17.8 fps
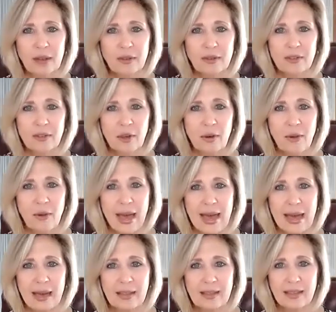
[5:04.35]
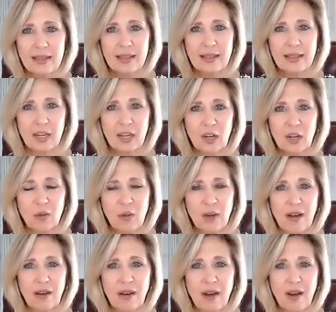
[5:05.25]
So as the year
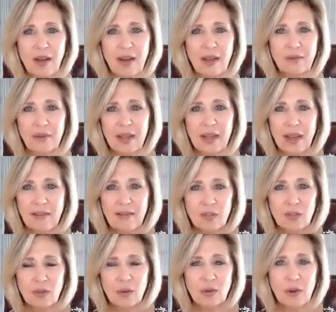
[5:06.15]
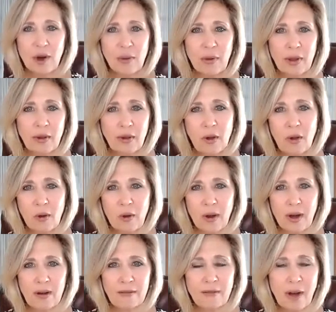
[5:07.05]
went on, we had this growing
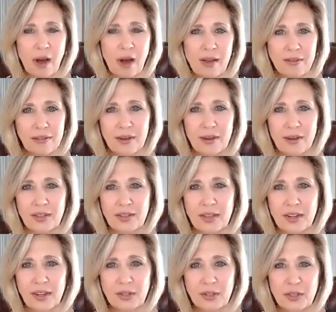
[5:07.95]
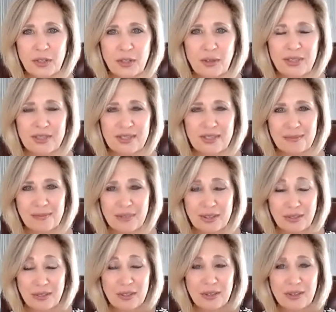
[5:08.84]
core of authors that
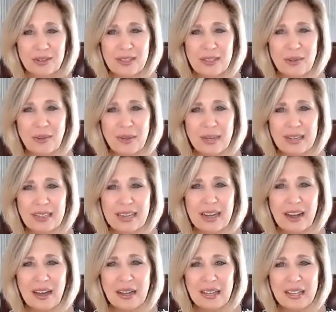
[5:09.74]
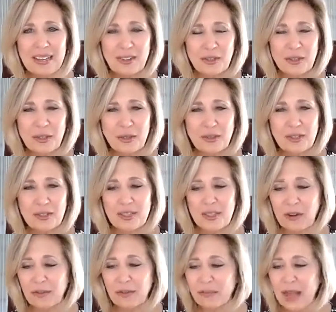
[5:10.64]
my students had been introduced
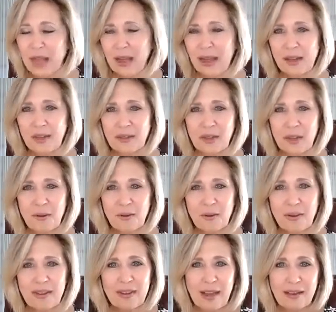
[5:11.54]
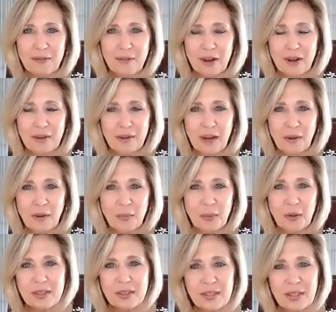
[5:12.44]
to. So we have our
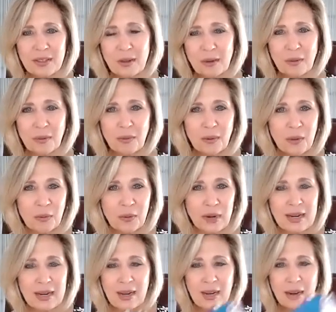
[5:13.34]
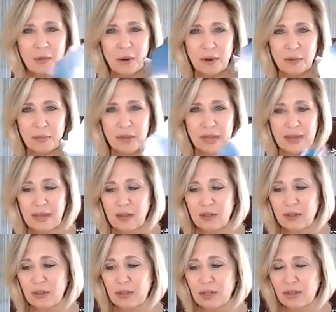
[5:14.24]
books that we're reading, we're being
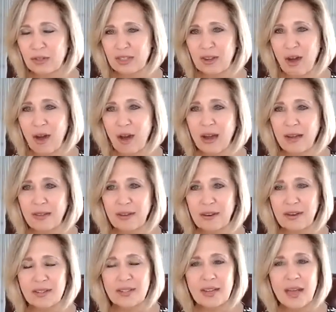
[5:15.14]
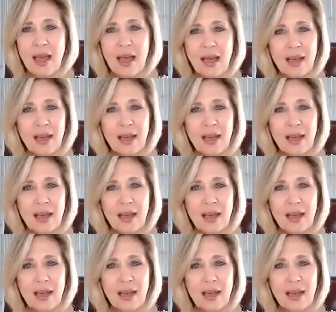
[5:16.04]
introduced to authors.